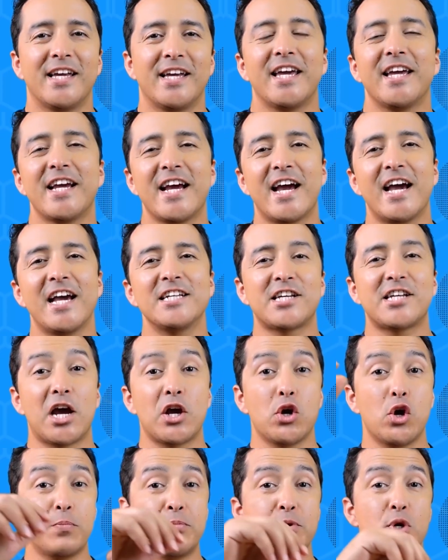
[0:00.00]
Hey guys,
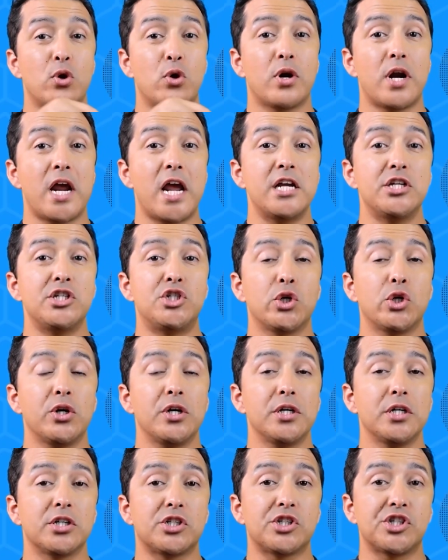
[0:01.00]
I hope you're
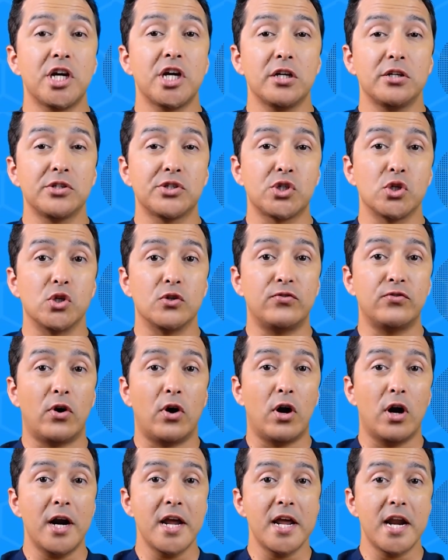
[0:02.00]
enjoying this channel so
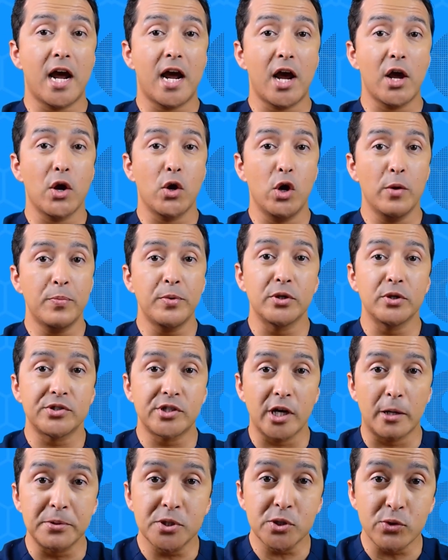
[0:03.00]
far, and I hope you
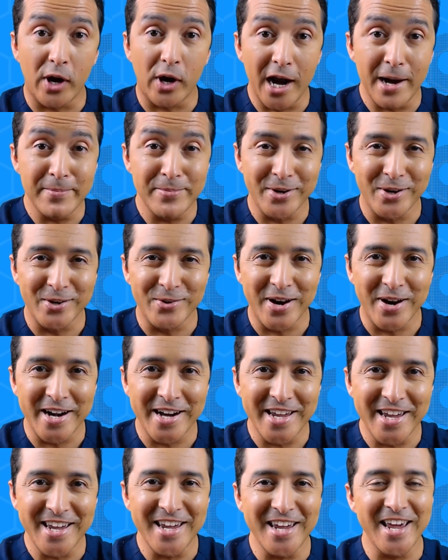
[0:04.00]
subscribed
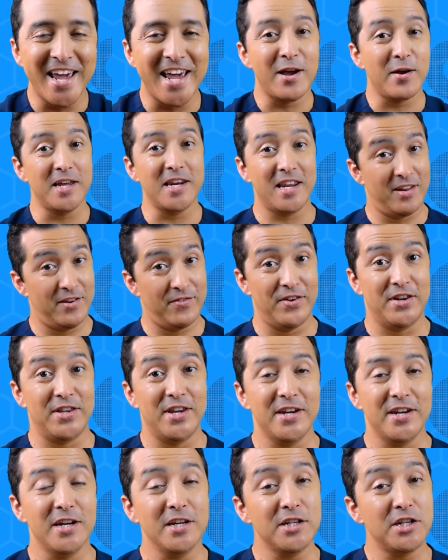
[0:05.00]
already. If you
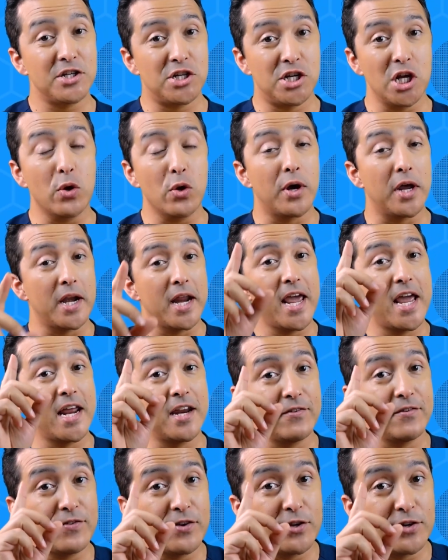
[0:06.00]
didn't, do it.
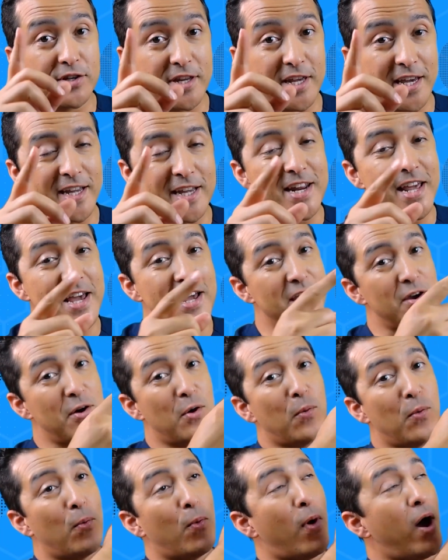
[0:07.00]
And if you did,
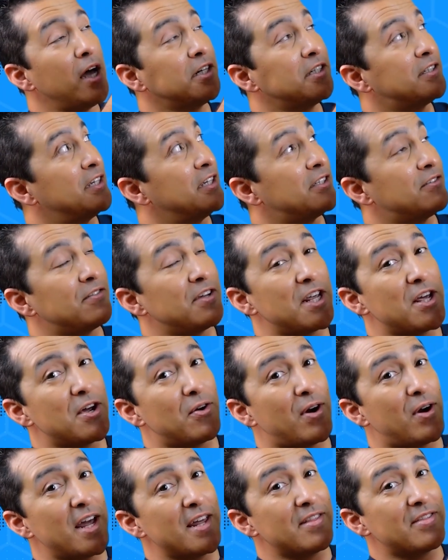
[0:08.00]
watch this
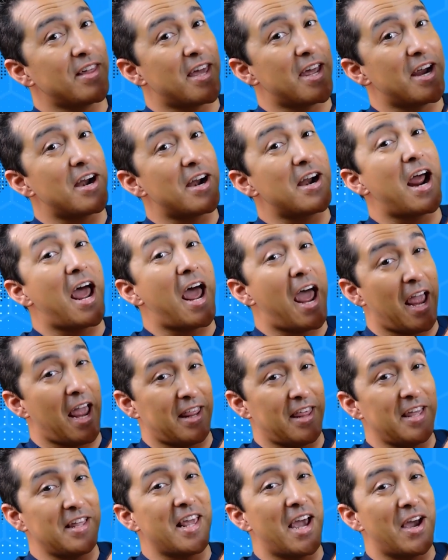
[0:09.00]
video right there. I
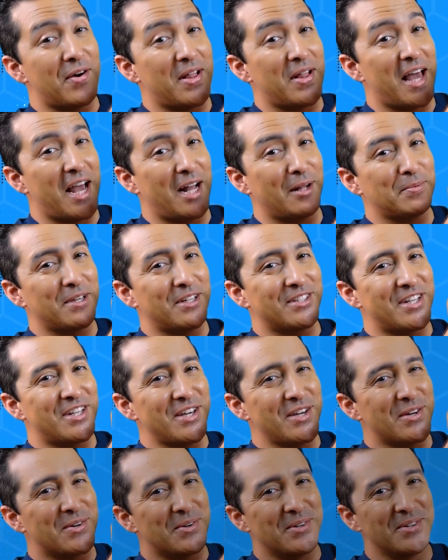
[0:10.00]
think that will help you
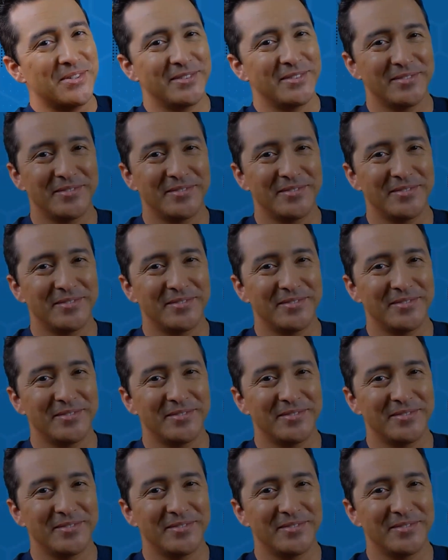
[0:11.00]
too.